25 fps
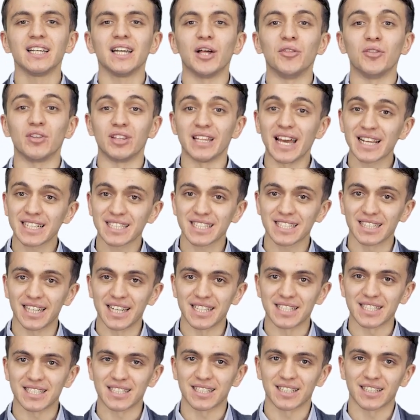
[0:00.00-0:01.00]
In the next
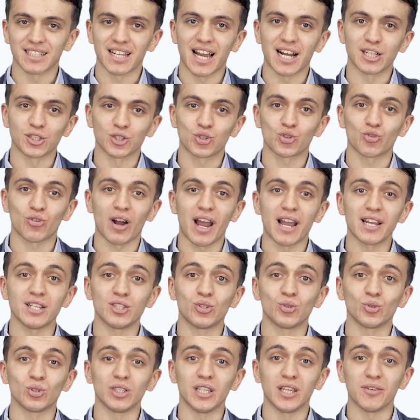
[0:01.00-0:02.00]
lesson, I'll try
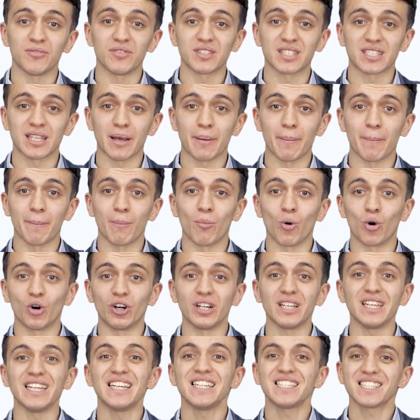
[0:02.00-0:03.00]
to give some
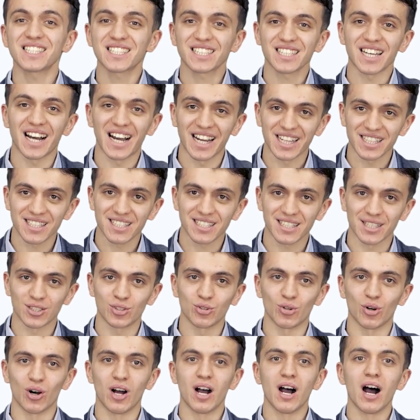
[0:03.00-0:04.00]
more insights
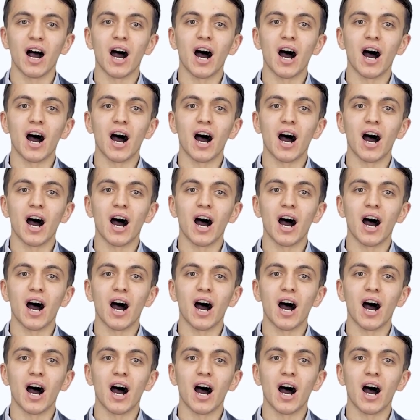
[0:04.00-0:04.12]
into